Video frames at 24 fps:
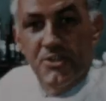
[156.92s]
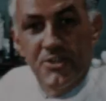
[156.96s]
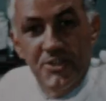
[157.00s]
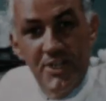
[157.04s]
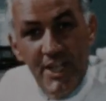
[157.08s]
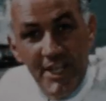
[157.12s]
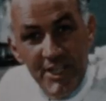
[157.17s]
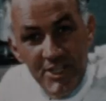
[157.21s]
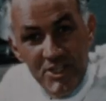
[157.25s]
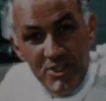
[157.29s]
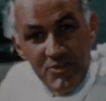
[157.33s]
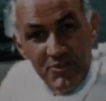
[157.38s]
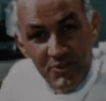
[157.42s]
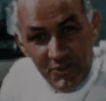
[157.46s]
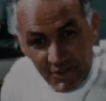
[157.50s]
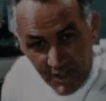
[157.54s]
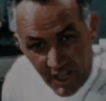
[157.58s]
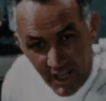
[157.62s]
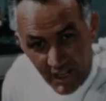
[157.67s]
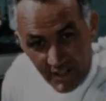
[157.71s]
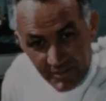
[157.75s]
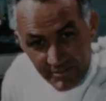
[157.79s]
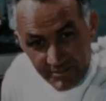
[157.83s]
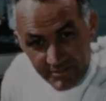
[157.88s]
stands for
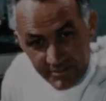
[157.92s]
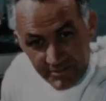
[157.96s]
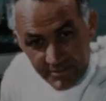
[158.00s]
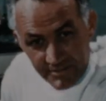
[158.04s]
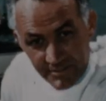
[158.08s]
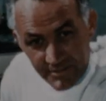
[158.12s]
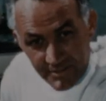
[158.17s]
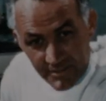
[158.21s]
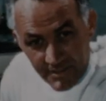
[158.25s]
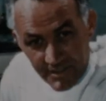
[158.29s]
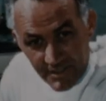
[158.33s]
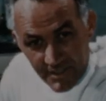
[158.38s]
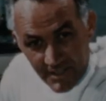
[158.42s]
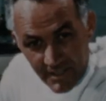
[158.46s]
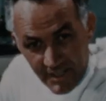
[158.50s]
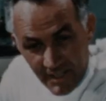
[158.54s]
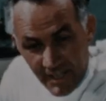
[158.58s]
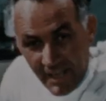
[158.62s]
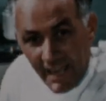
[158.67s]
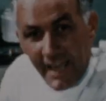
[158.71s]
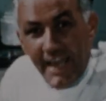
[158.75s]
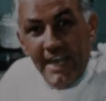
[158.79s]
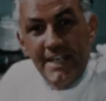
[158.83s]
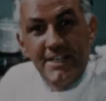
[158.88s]
life.
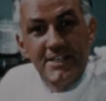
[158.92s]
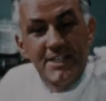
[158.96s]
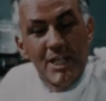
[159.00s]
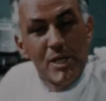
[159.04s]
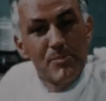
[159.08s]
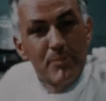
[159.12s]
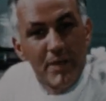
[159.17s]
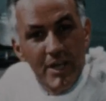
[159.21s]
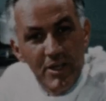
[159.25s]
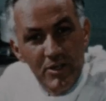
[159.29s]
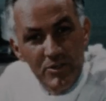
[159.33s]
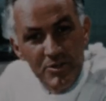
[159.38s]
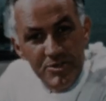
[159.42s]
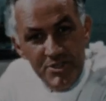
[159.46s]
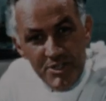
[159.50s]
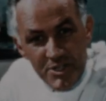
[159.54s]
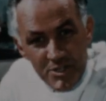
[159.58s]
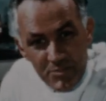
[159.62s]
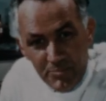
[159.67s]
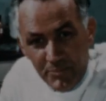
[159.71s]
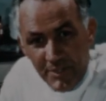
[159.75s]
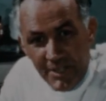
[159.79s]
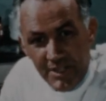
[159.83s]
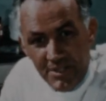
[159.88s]

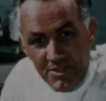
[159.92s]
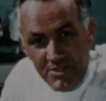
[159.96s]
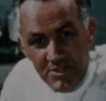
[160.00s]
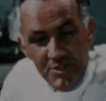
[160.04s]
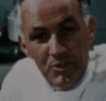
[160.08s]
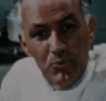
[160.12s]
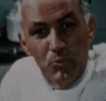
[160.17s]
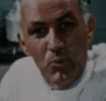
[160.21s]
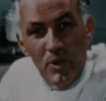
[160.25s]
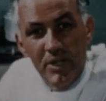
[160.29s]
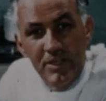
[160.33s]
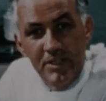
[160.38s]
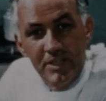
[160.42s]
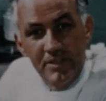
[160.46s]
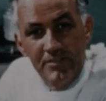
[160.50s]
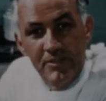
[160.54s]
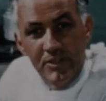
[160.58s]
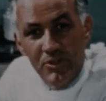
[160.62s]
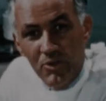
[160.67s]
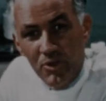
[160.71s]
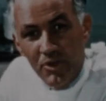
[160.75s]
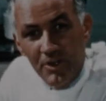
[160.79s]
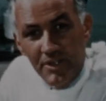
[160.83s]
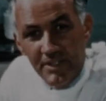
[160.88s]
Antibiosis means that one
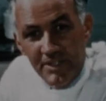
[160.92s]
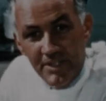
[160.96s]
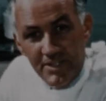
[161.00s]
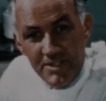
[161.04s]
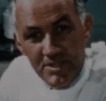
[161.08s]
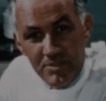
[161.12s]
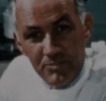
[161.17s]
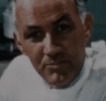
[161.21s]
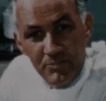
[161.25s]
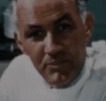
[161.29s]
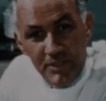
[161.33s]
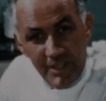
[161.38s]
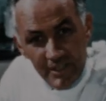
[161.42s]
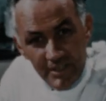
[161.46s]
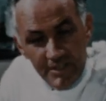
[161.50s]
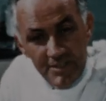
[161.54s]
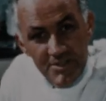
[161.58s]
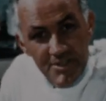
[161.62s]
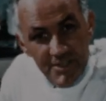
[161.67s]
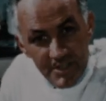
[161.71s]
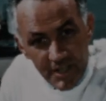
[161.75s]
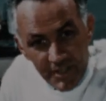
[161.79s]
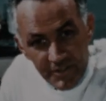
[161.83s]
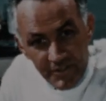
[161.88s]
living organism
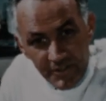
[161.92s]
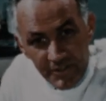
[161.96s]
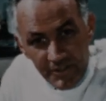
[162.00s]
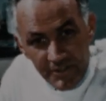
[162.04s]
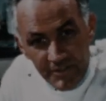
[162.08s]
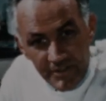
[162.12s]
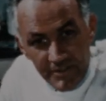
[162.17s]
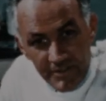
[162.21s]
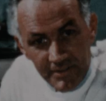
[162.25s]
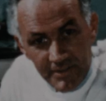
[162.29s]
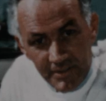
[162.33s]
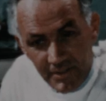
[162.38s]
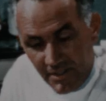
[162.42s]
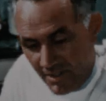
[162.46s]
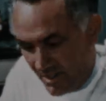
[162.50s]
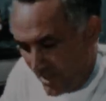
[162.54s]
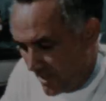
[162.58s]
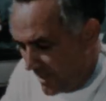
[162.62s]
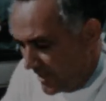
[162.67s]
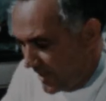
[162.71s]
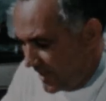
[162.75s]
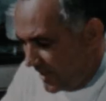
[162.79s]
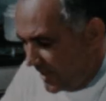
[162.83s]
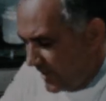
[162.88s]
kills another.
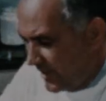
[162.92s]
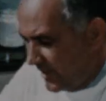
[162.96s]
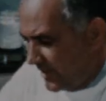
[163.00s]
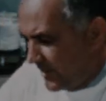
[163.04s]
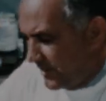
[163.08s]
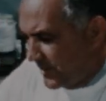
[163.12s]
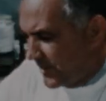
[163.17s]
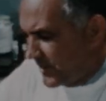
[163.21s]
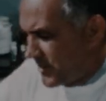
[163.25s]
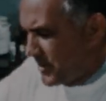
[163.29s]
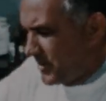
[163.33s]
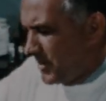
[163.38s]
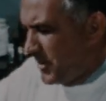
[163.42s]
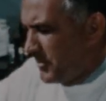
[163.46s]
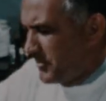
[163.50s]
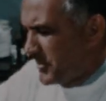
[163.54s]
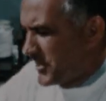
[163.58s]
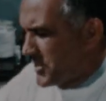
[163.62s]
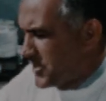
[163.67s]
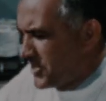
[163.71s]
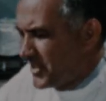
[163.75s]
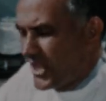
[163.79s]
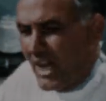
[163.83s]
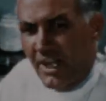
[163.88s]
The
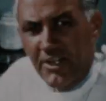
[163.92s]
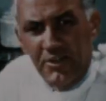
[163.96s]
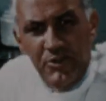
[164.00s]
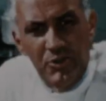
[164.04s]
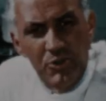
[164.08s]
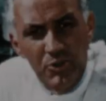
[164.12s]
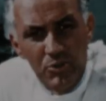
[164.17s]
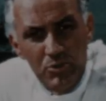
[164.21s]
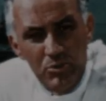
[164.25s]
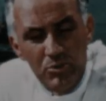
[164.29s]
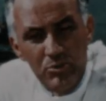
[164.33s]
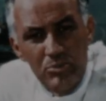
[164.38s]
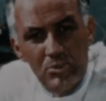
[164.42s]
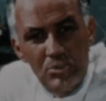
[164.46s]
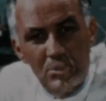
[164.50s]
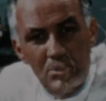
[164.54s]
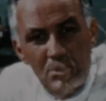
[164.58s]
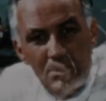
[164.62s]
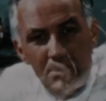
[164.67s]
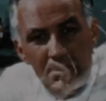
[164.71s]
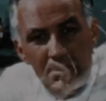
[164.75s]
term is not new.